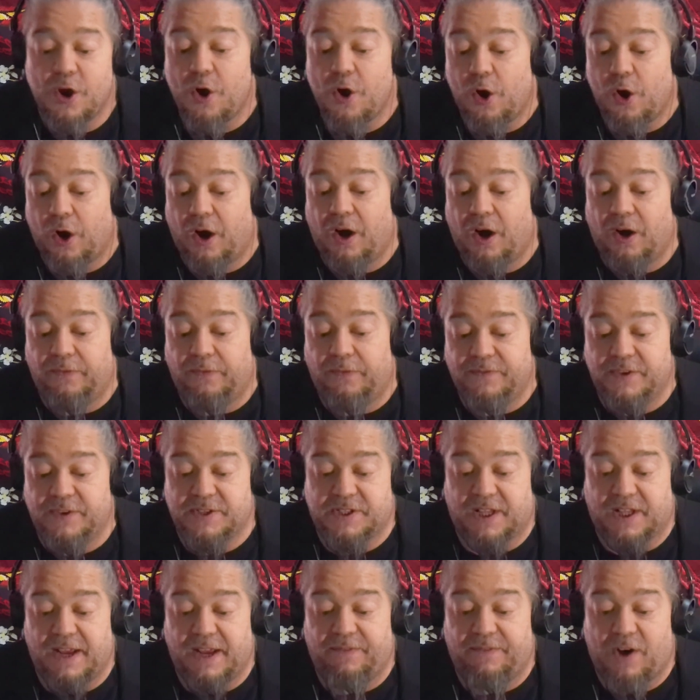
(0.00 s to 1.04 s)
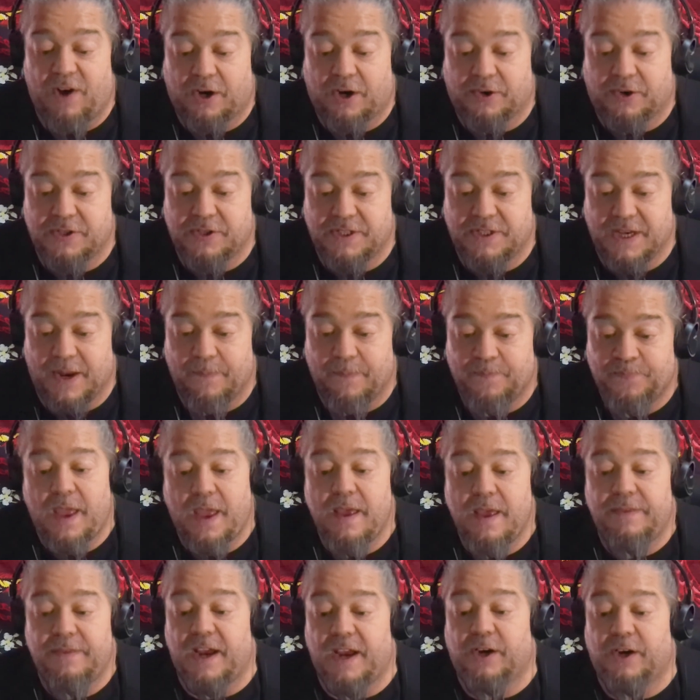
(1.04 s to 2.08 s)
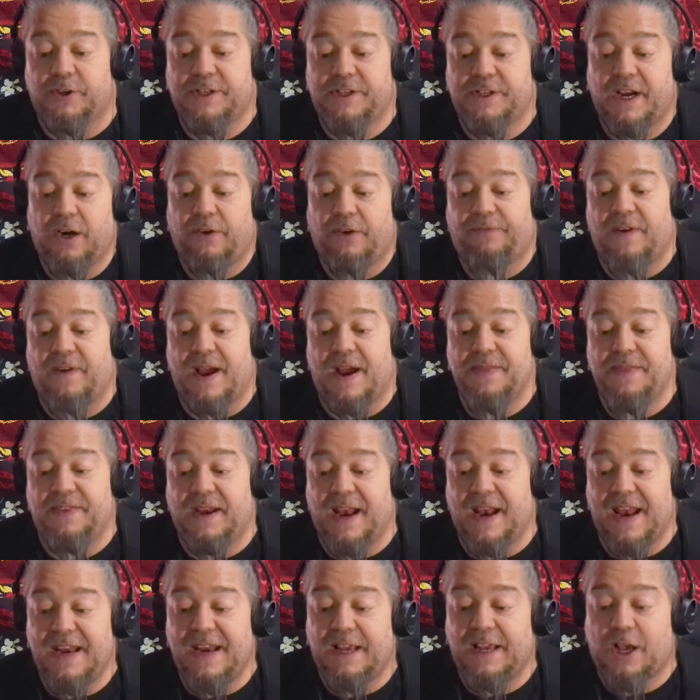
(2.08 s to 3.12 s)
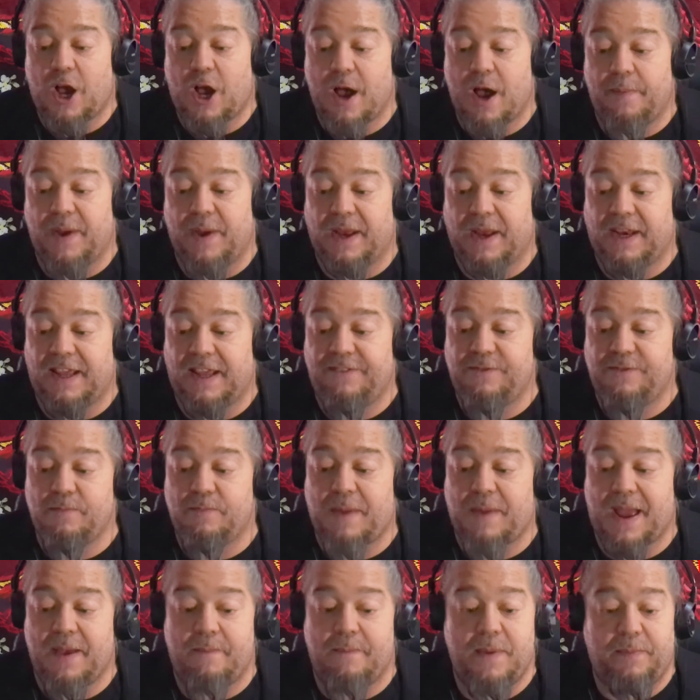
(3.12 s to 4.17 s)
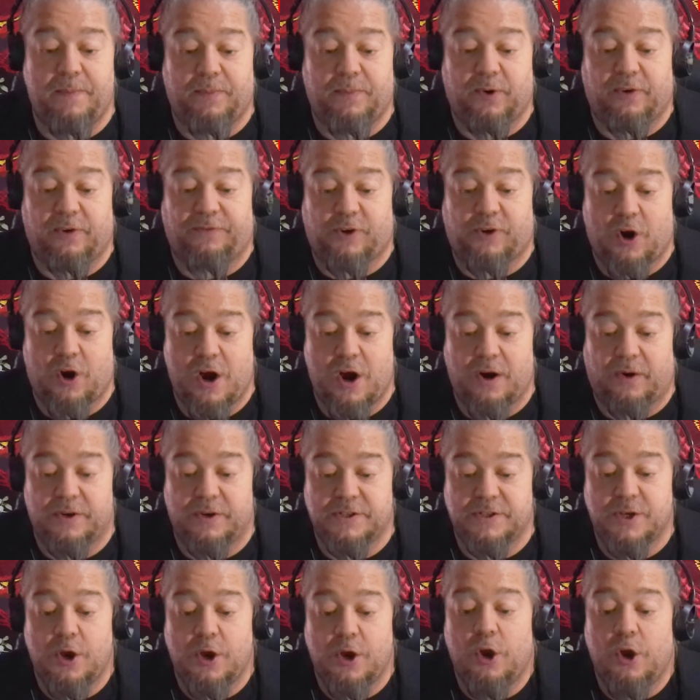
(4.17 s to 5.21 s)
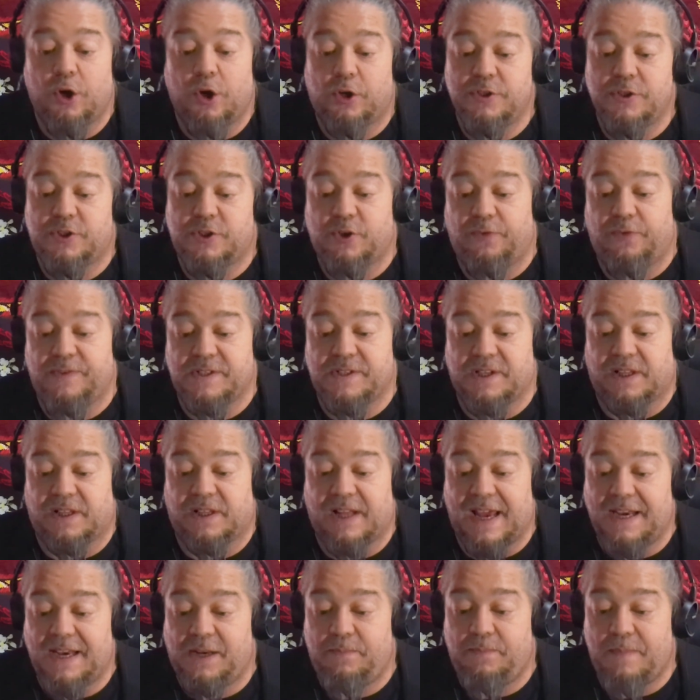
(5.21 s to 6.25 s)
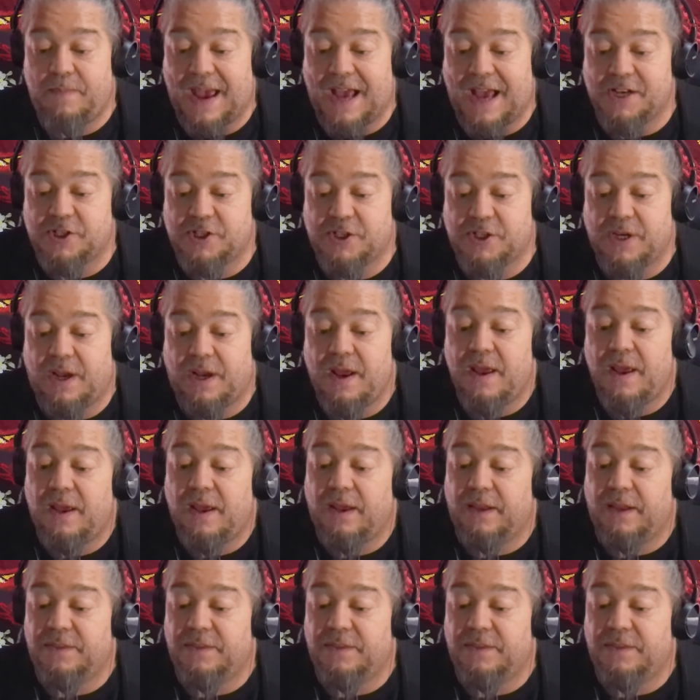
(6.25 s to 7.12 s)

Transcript: of the slaveocracy. They are terrified that any comment, even by a member of Congress, could serve as a lighted match in the